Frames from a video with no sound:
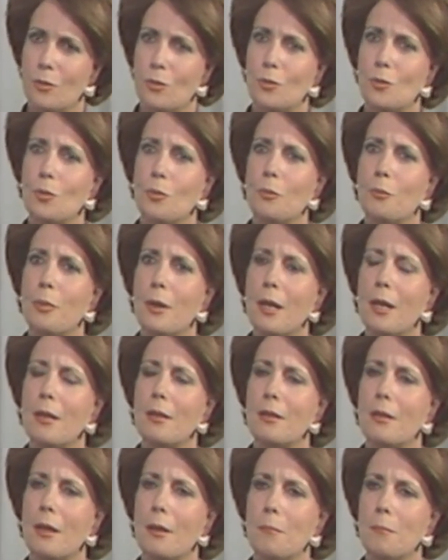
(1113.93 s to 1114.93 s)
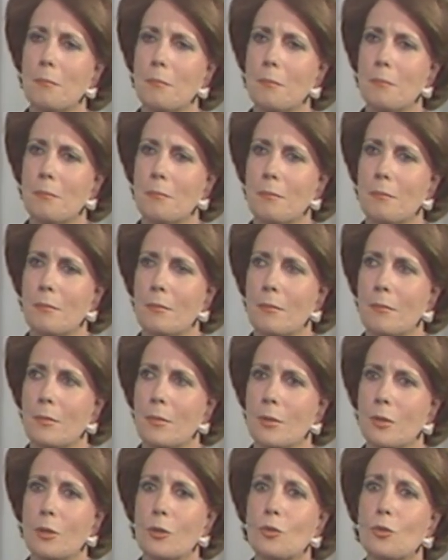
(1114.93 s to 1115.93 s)
to bring them,
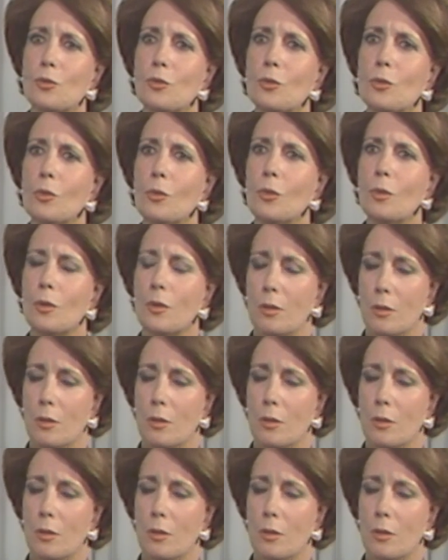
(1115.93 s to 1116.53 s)
the two,